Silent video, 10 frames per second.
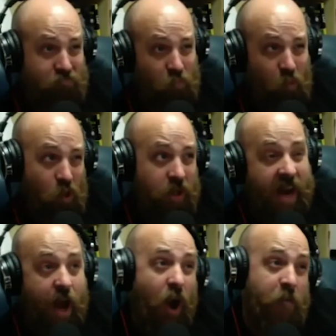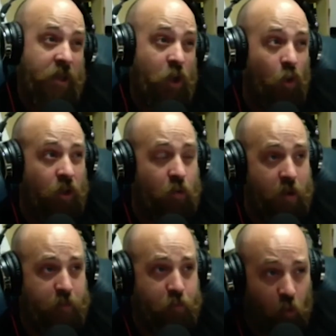word got out. I mean, the only
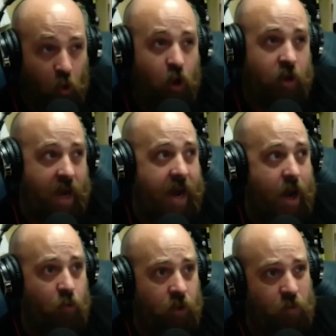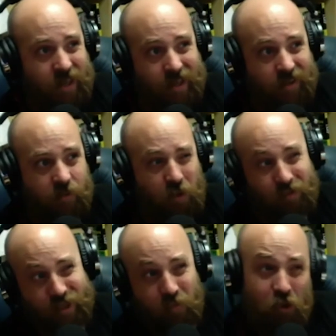way word got out really was like
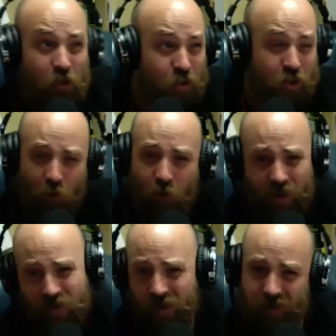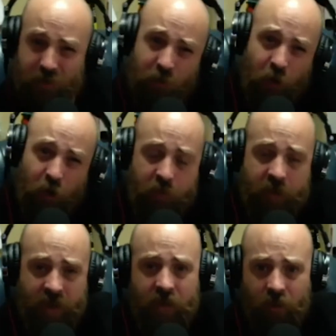some news stories, like some earned
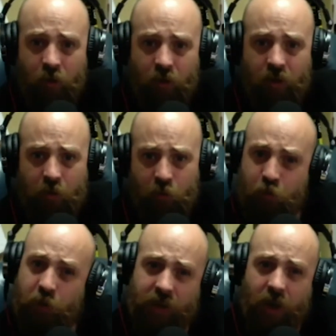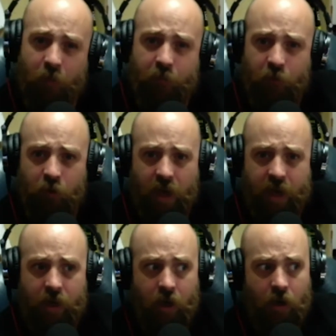media locally was really helpful.
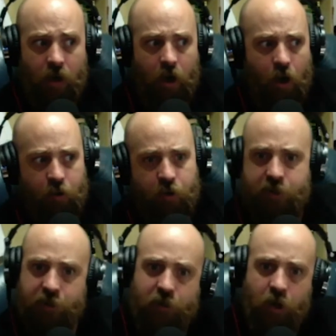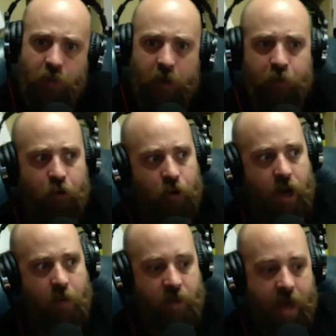Like, oh, there's this Earn a Bike
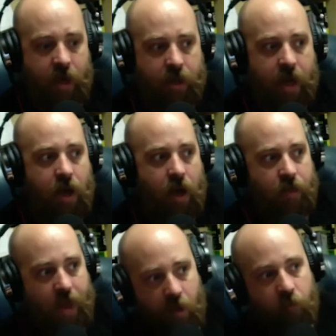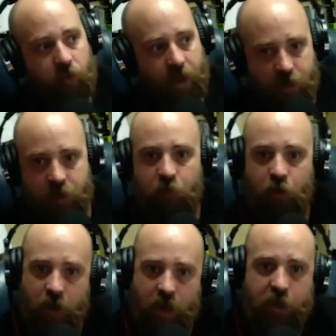program, and that led to some
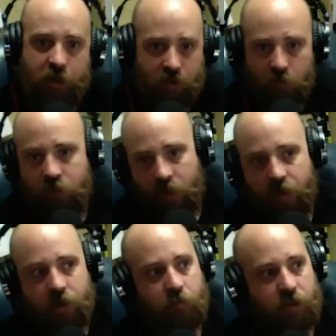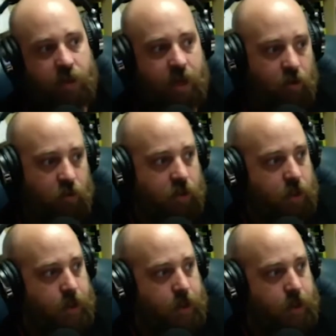donations, which led to some sales.